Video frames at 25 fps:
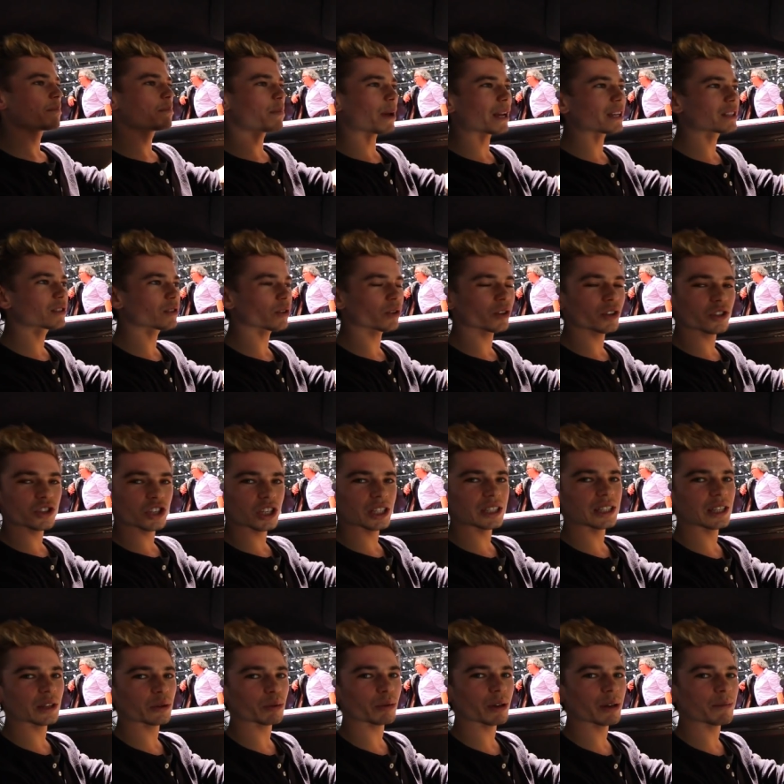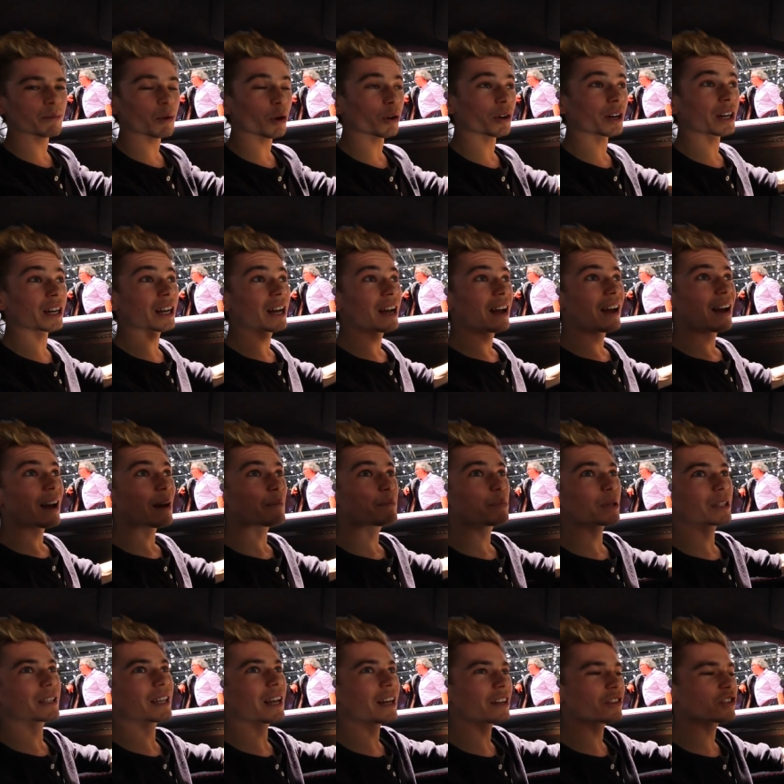based on the GT3 body and
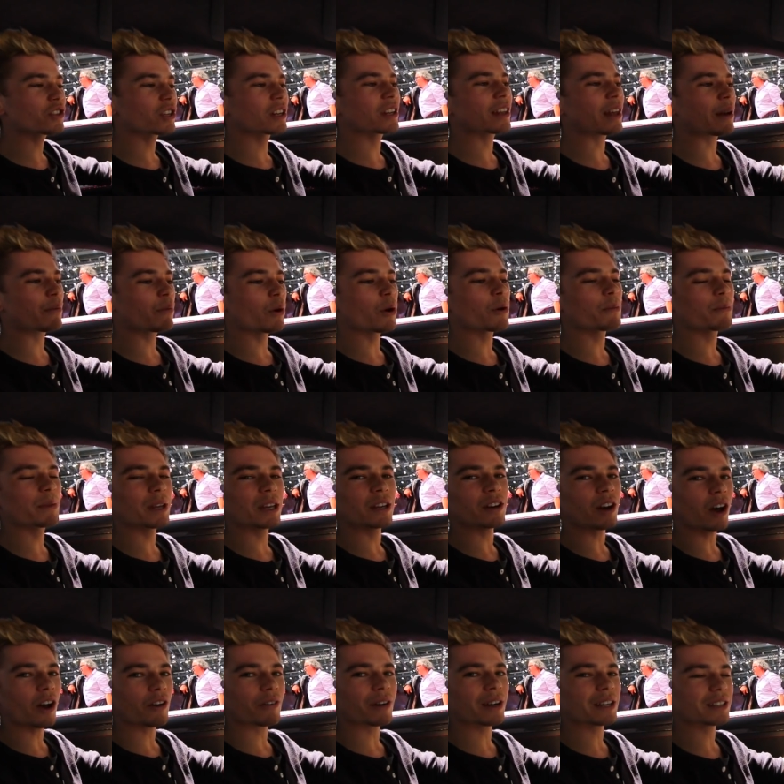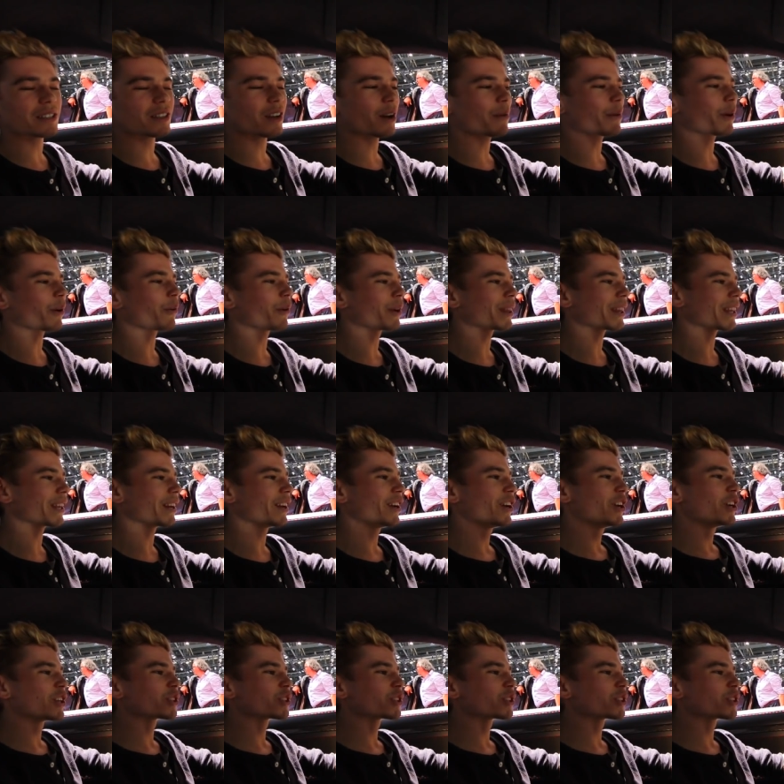potentially there won't be an RS coming with it.